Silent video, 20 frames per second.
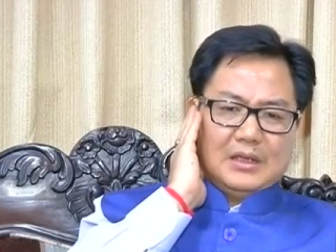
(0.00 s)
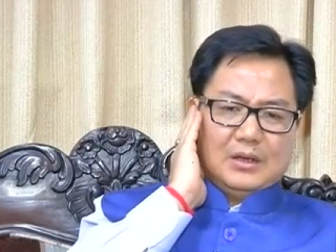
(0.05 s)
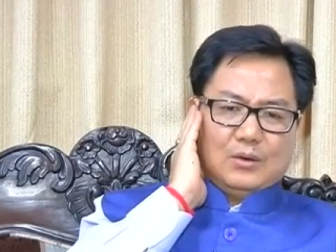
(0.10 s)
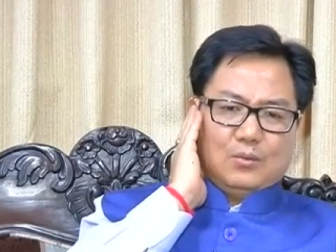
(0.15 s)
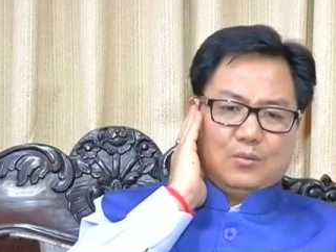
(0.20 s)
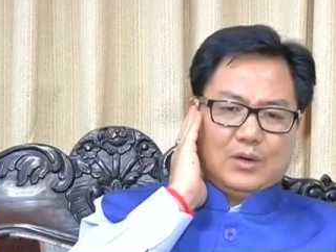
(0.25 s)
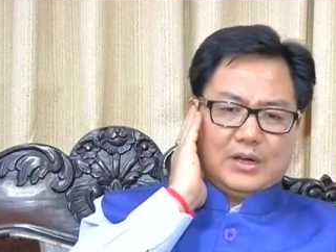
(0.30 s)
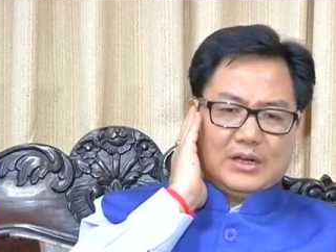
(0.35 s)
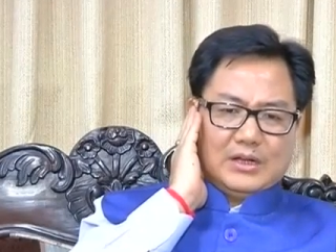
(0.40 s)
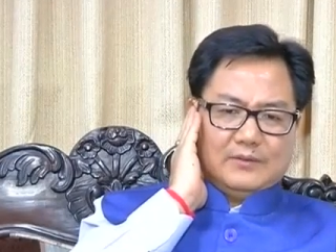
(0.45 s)

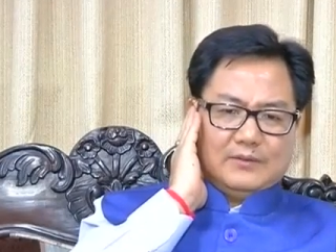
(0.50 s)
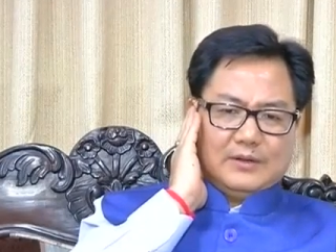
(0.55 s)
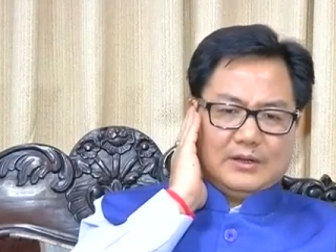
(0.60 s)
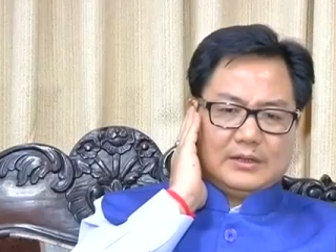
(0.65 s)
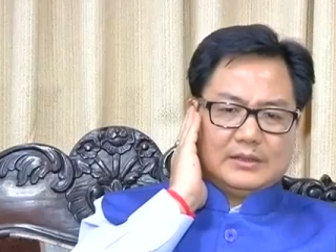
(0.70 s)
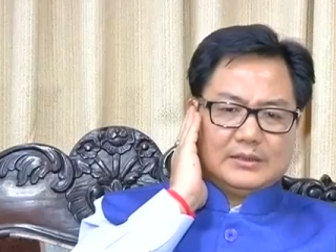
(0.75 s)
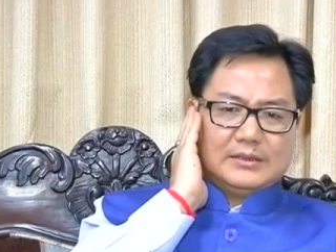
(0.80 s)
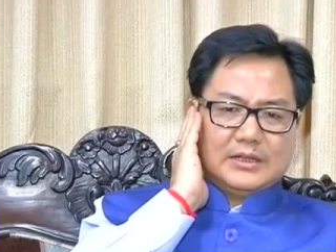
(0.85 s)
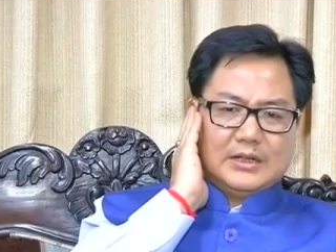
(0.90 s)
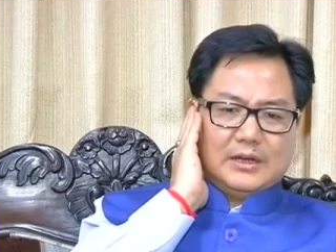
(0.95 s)

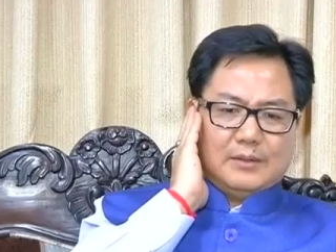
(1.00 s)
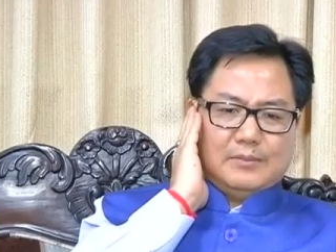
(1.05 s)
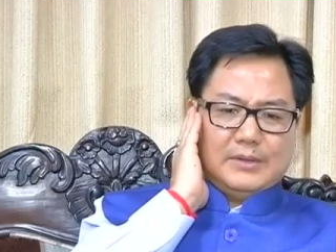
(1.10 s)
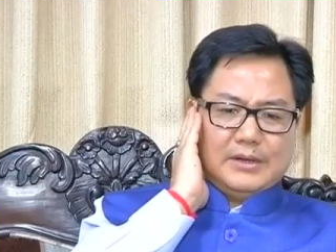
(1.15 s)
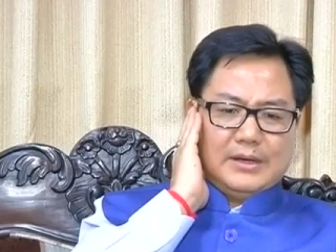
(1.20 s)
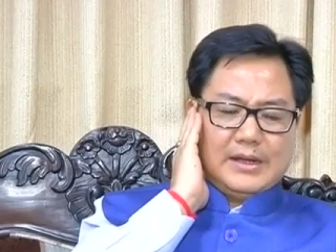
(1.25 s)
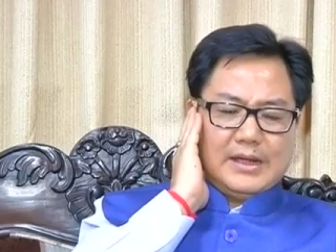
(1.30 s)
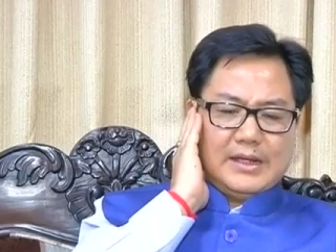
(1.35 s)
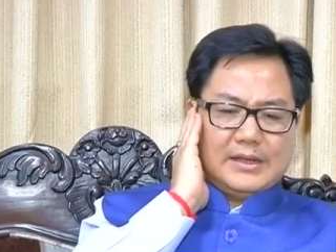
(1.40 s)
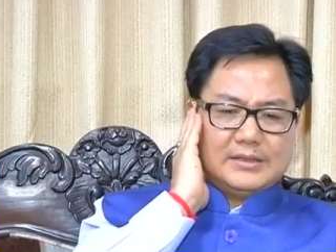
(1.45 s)
whatever the
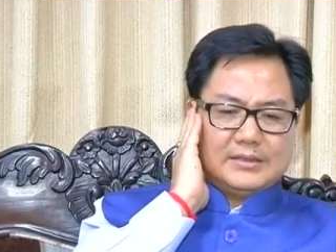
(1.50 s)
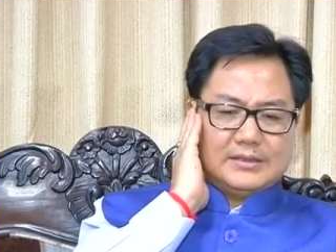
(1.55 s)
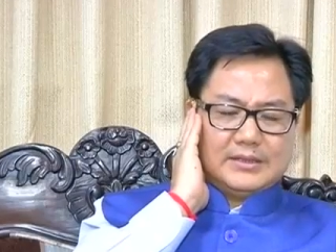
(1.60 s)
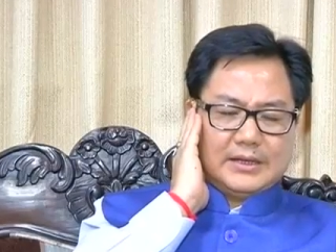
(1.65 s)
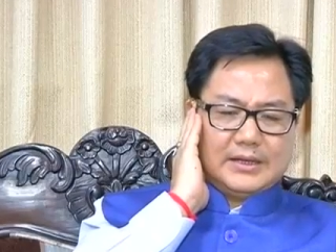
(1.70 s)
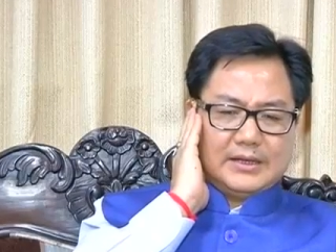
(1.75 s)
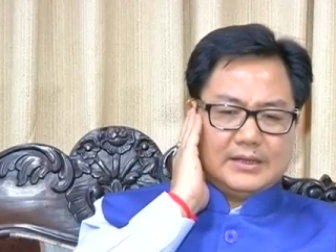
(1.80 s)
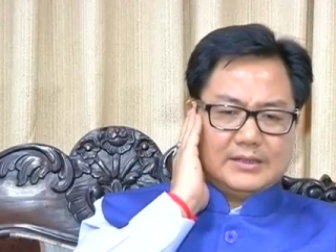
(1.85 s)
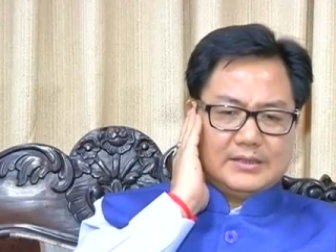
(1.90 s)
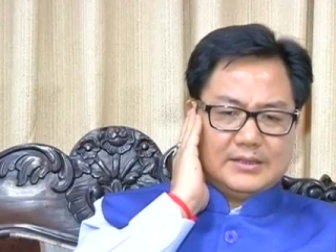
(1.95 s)
government has
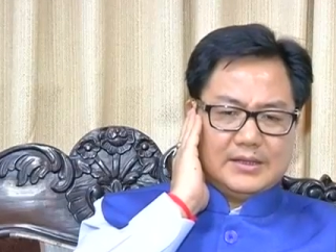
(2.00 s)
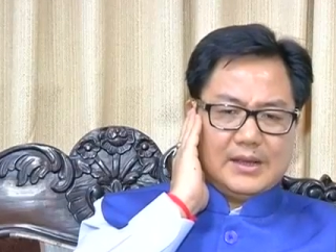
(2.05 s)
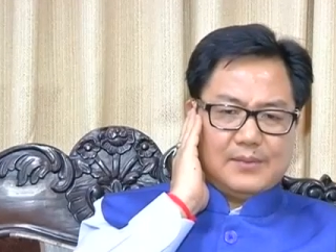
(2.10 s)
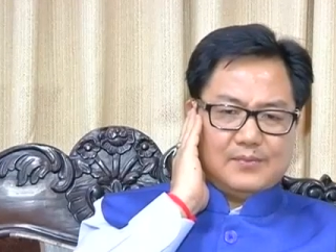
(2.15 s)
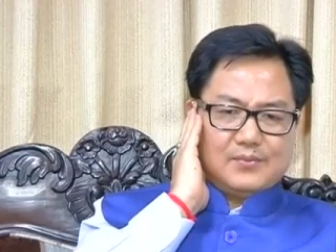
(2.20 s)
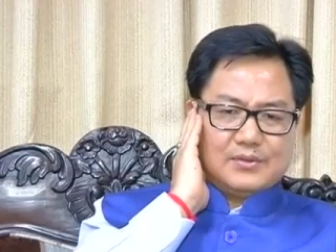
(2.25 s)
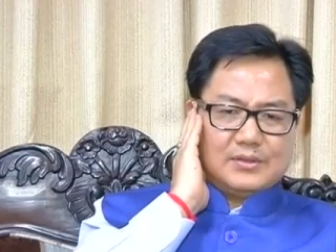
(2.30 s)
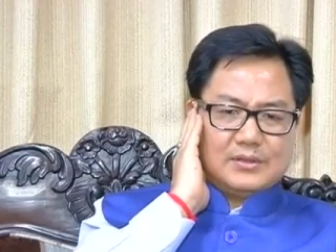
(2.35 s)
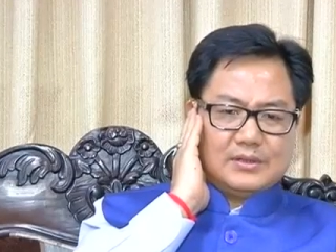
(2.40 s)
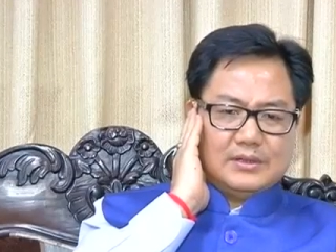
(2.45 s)
taken
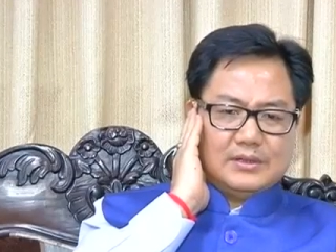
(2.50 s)
steps,